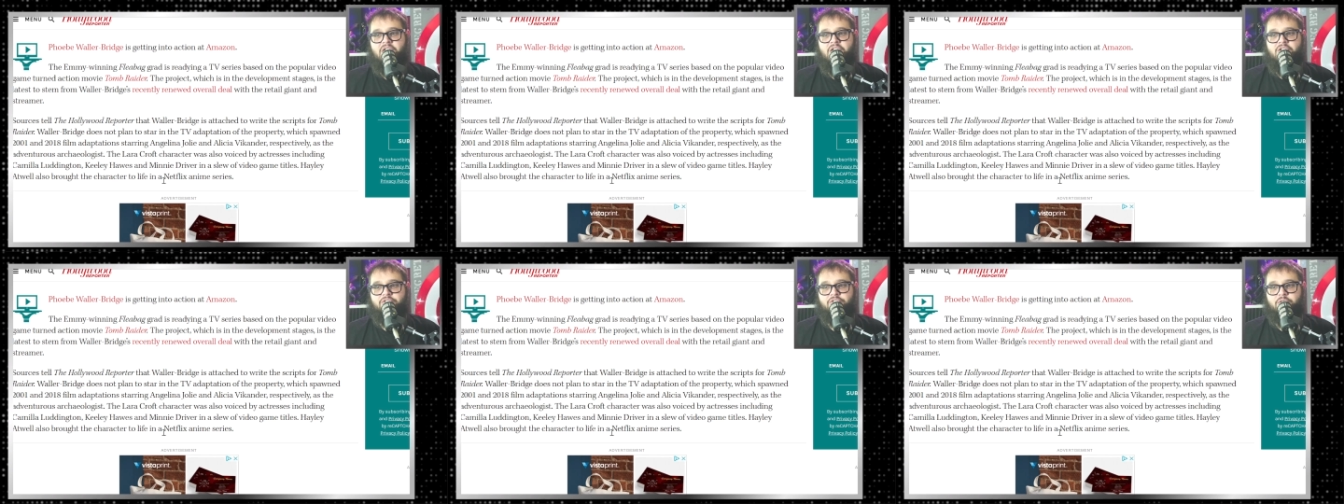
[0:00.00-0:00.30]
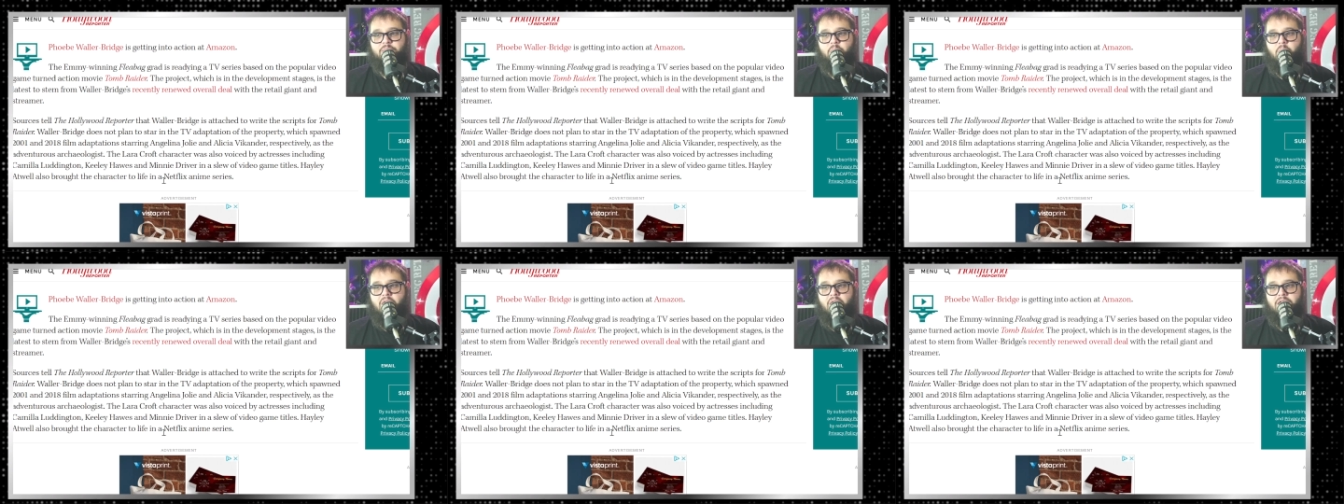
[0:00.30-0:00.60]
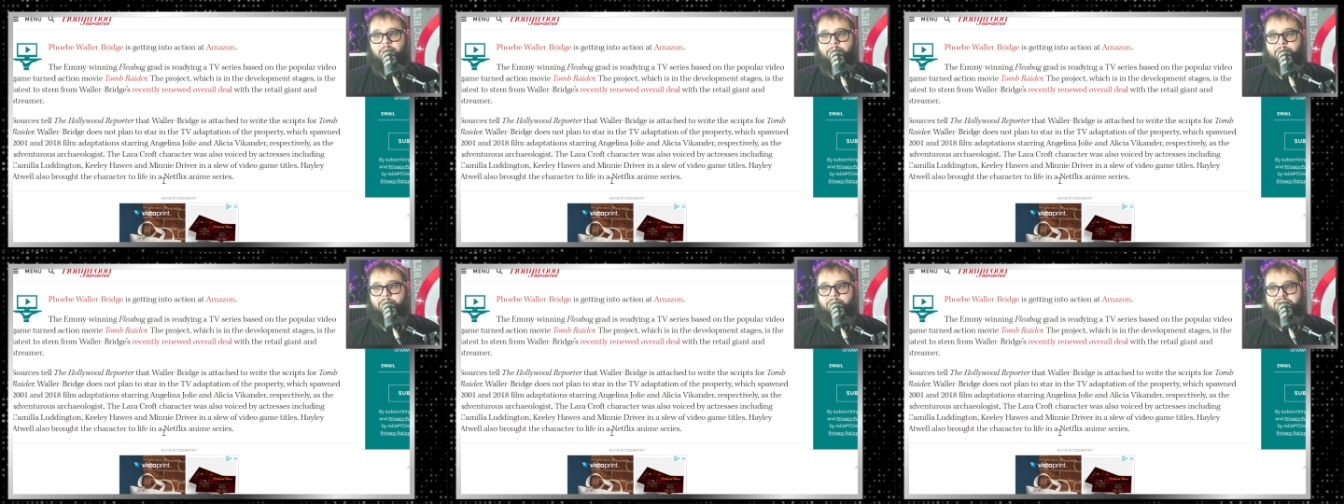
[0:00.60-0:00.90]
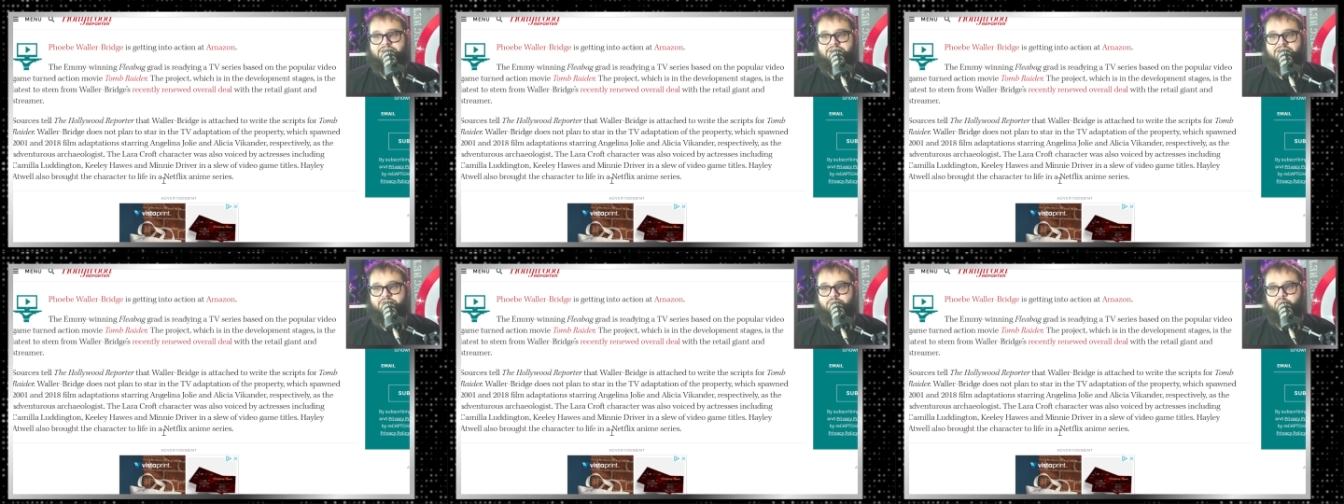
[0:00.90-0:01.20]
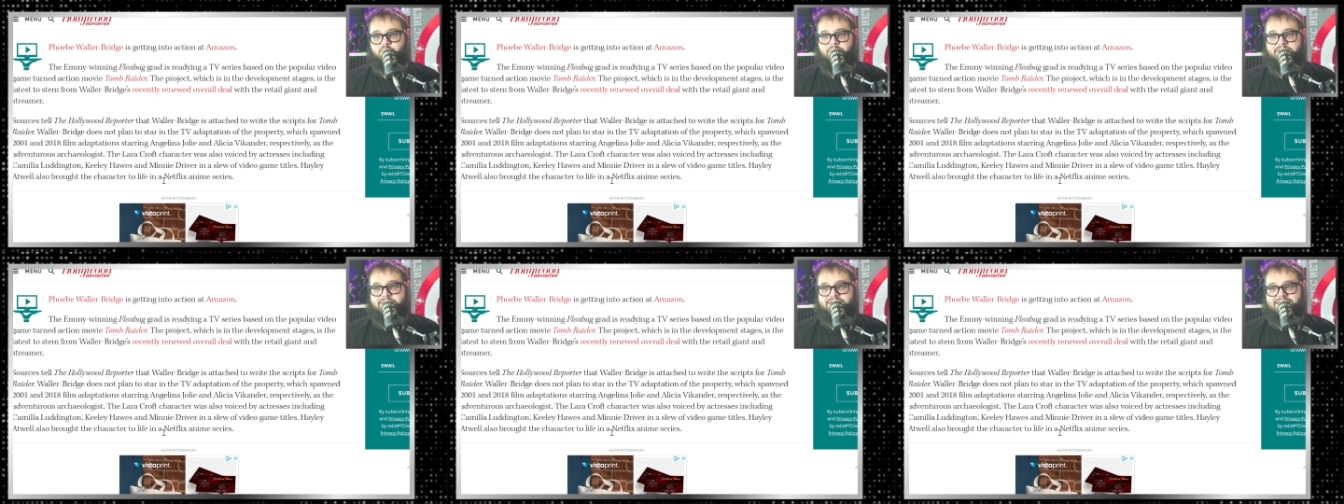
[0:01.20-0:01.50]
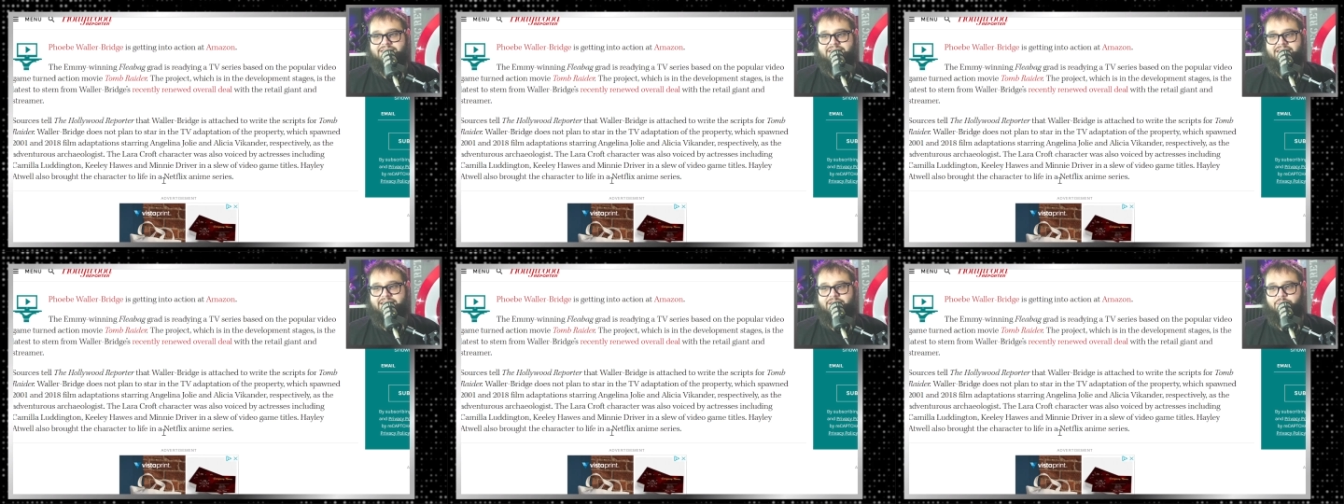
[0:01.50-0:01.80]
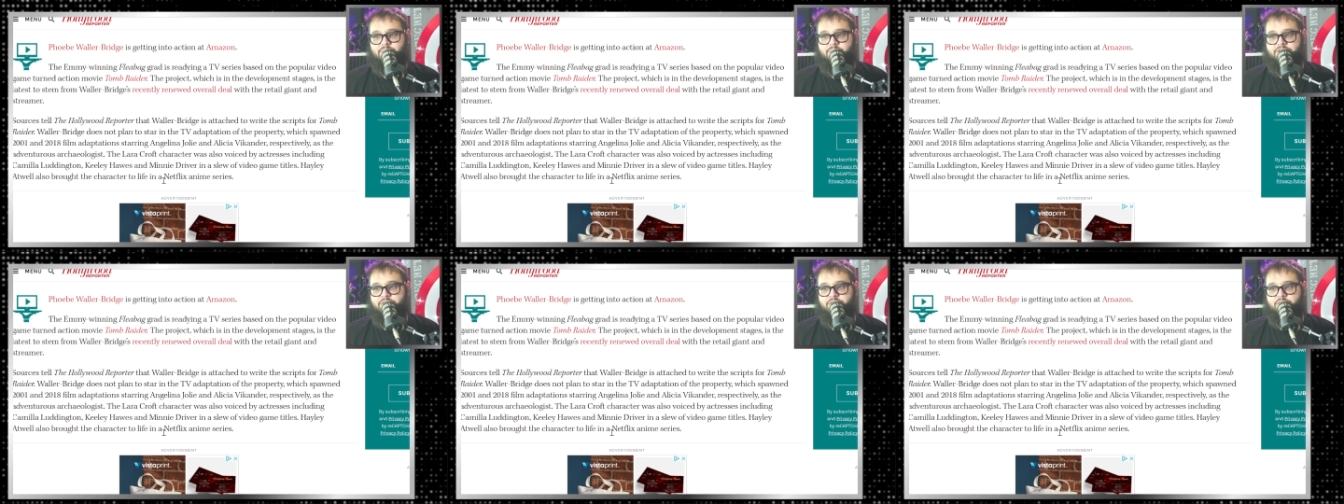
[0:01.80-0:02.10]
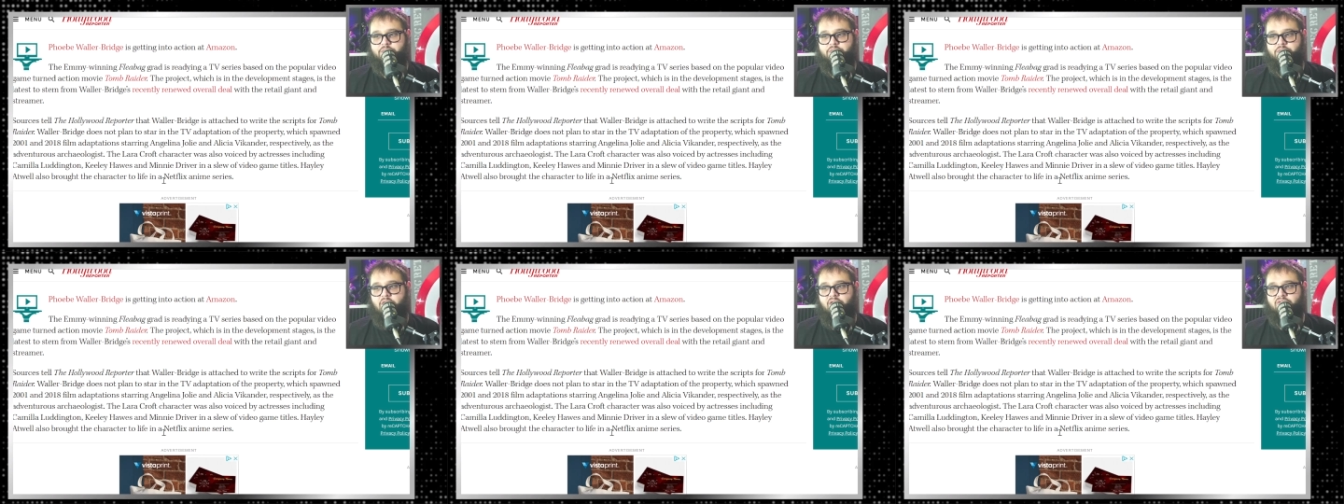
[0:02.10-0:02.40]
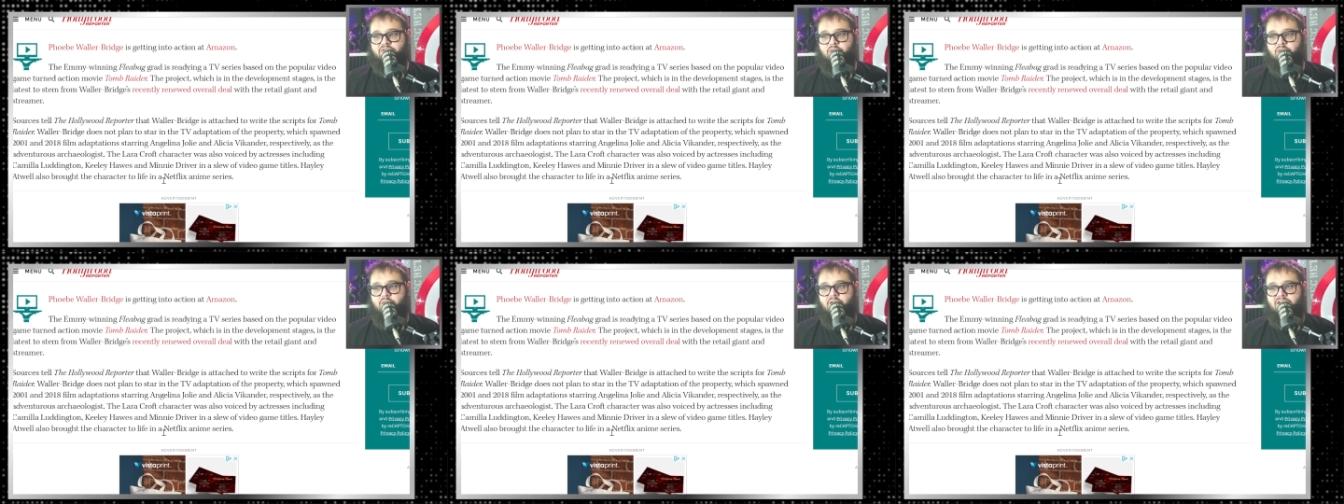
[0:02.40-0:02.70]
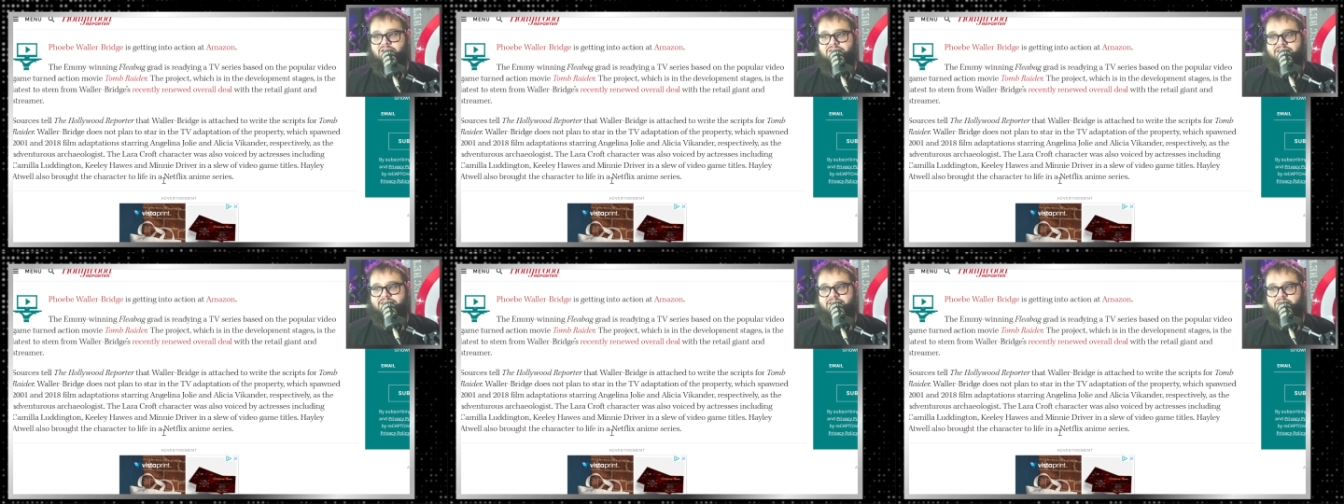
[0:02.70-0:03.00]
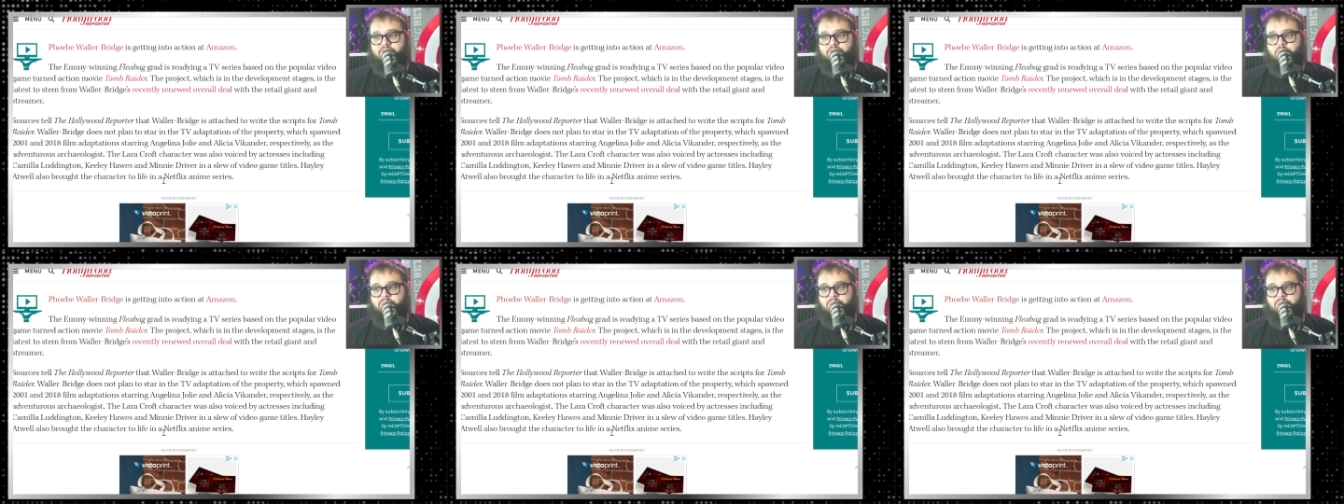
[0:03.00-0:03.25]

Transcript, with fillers: from Waller Bridges' recently renewed overall deal